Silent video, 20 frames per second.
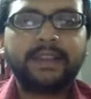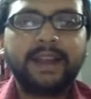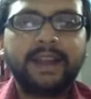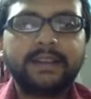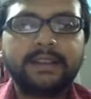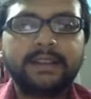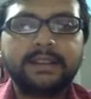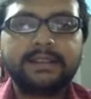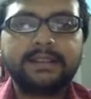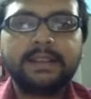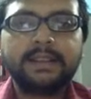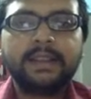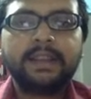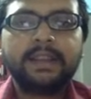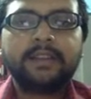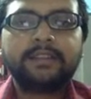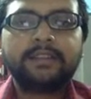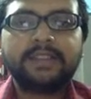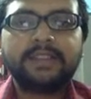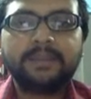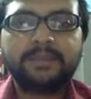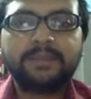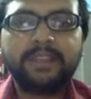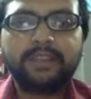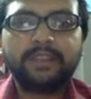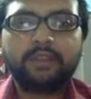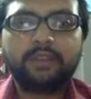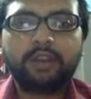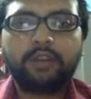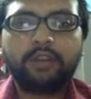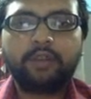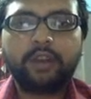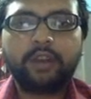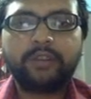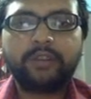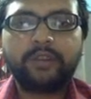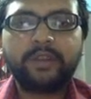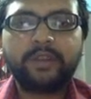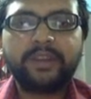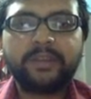That is something
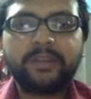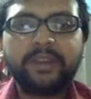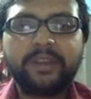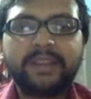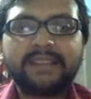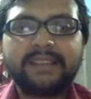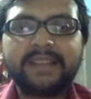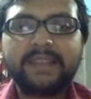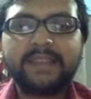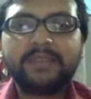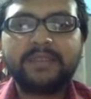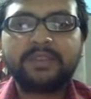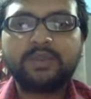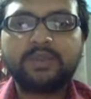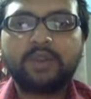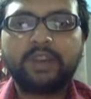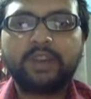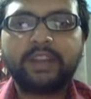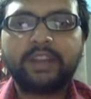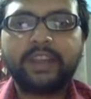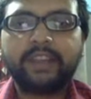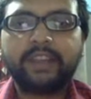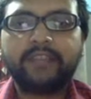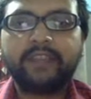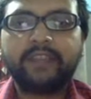what we mean by cyber squatting,